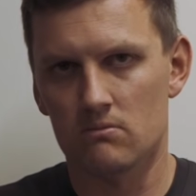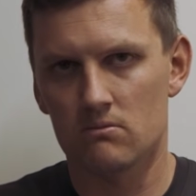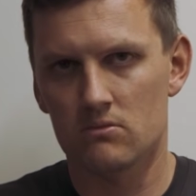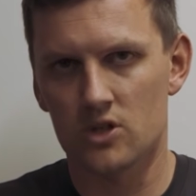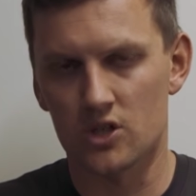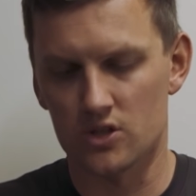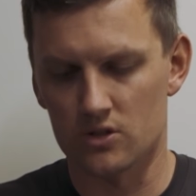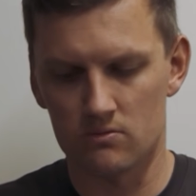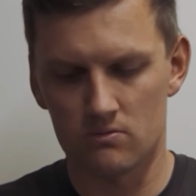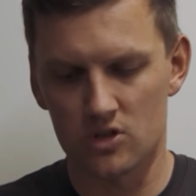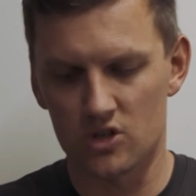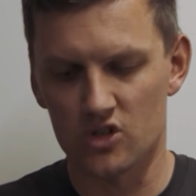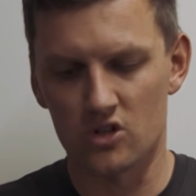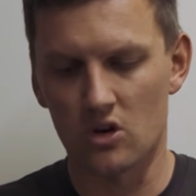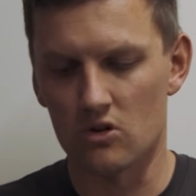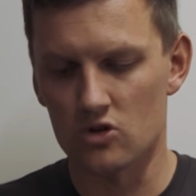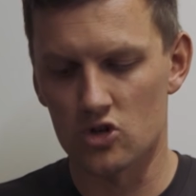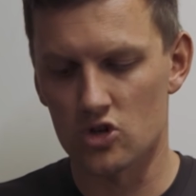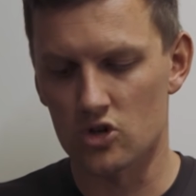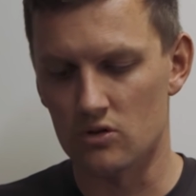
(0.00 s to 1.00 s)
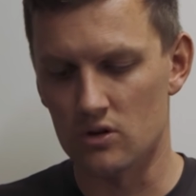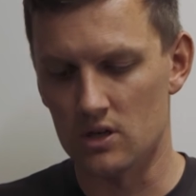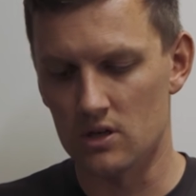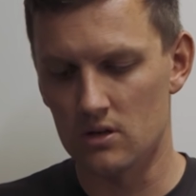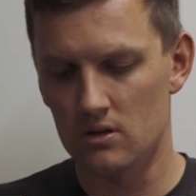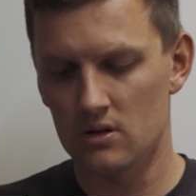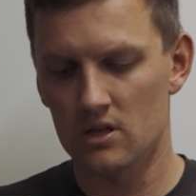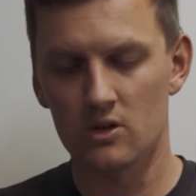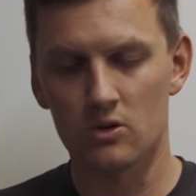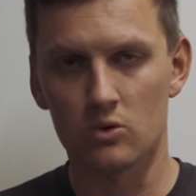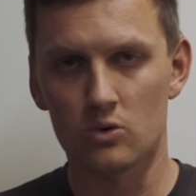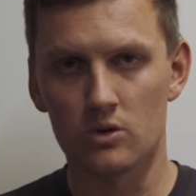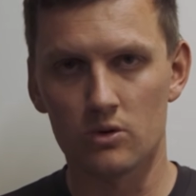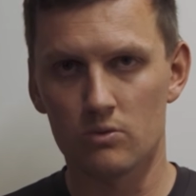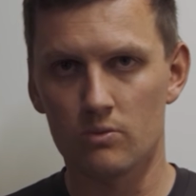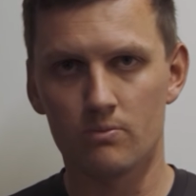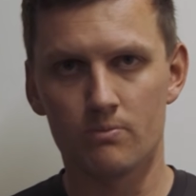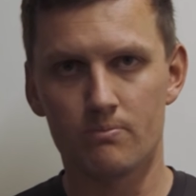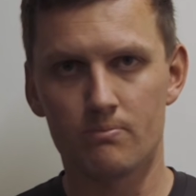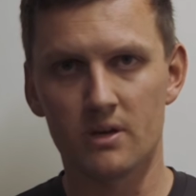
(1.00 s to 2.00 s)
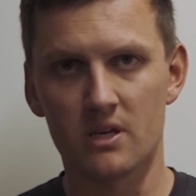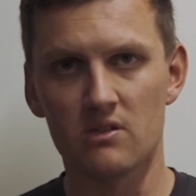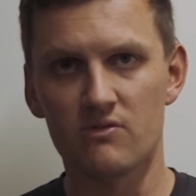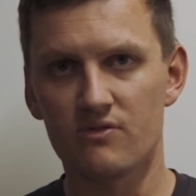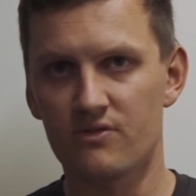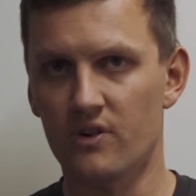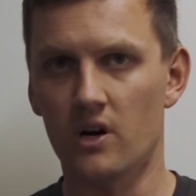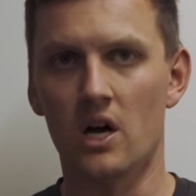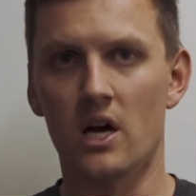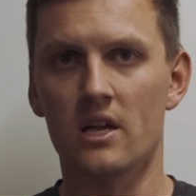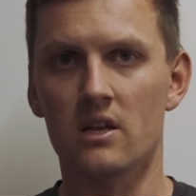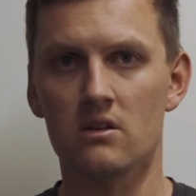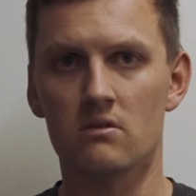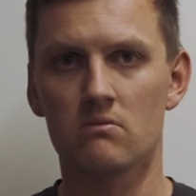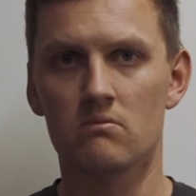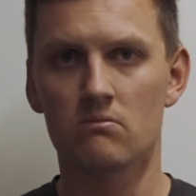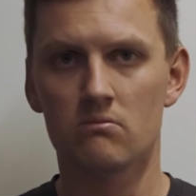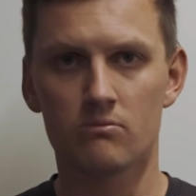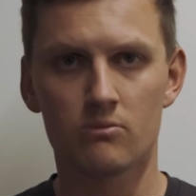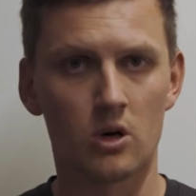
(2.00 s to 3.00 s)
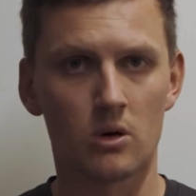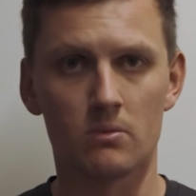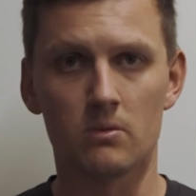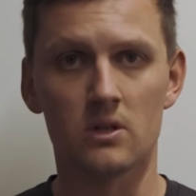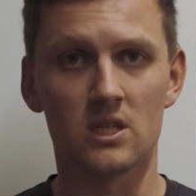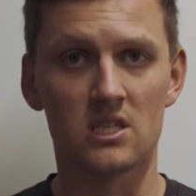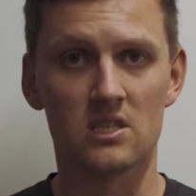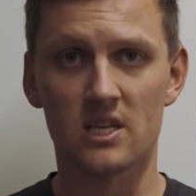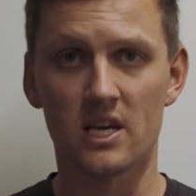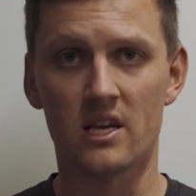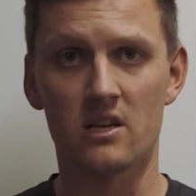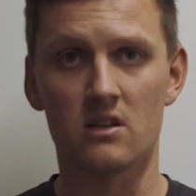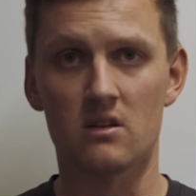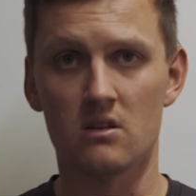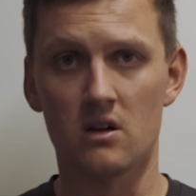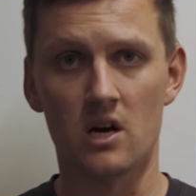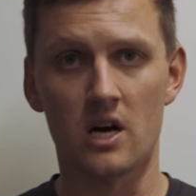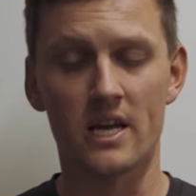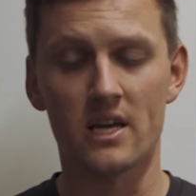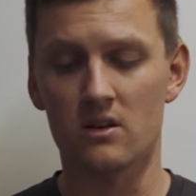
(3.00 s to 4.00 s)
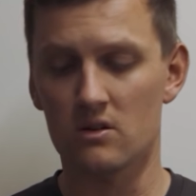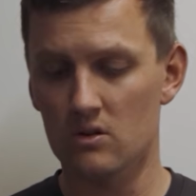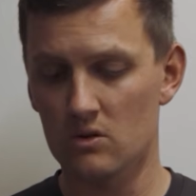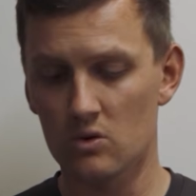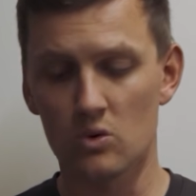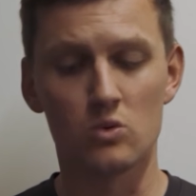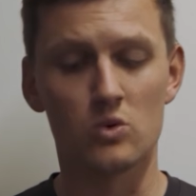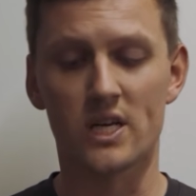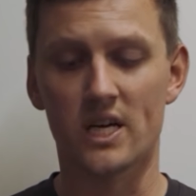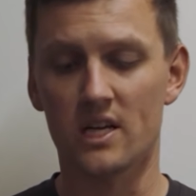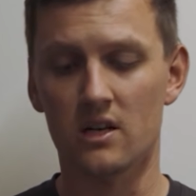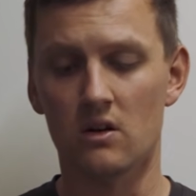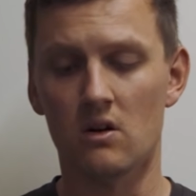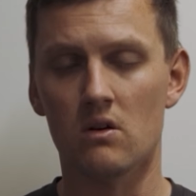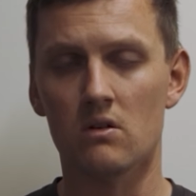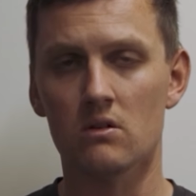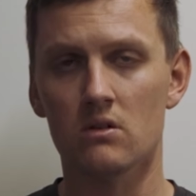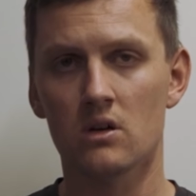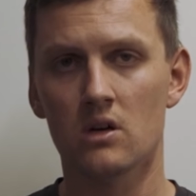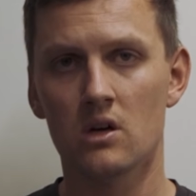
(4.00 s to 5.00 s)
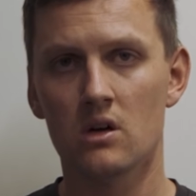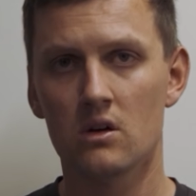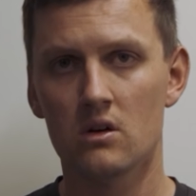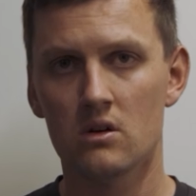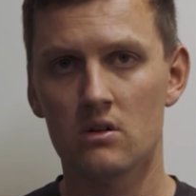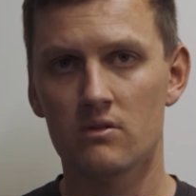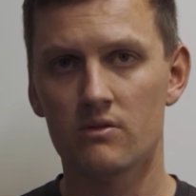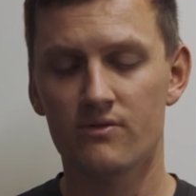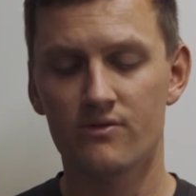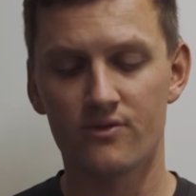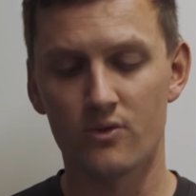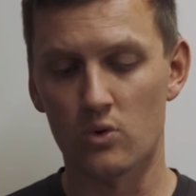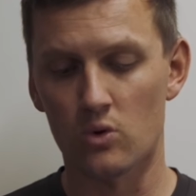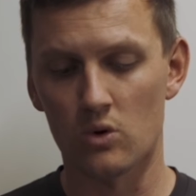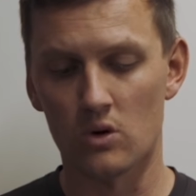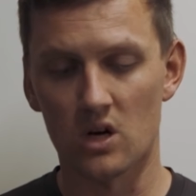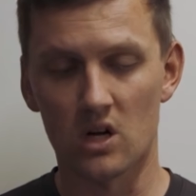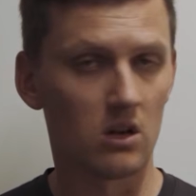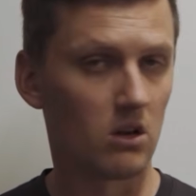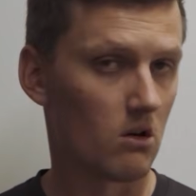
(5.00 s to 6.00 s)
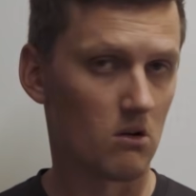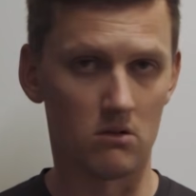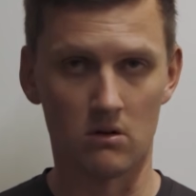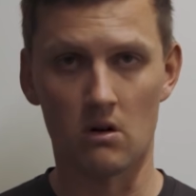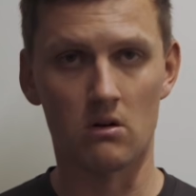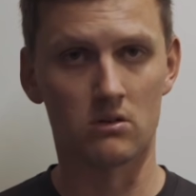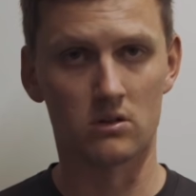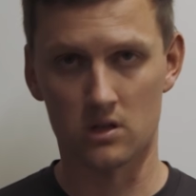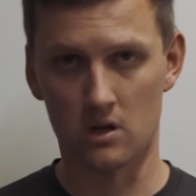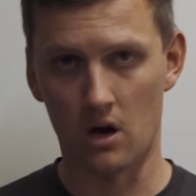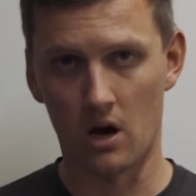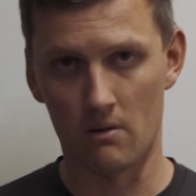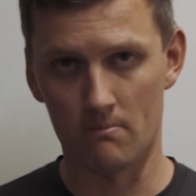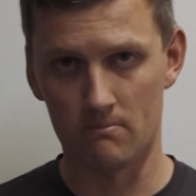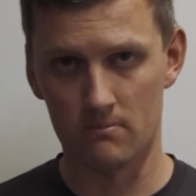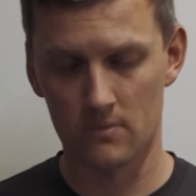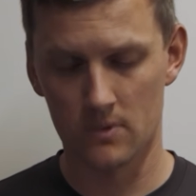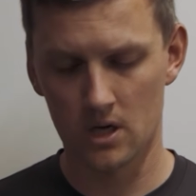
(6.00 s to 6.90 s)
Just go and shoot it. It would be fine, probably day and night, all day long, for a long time.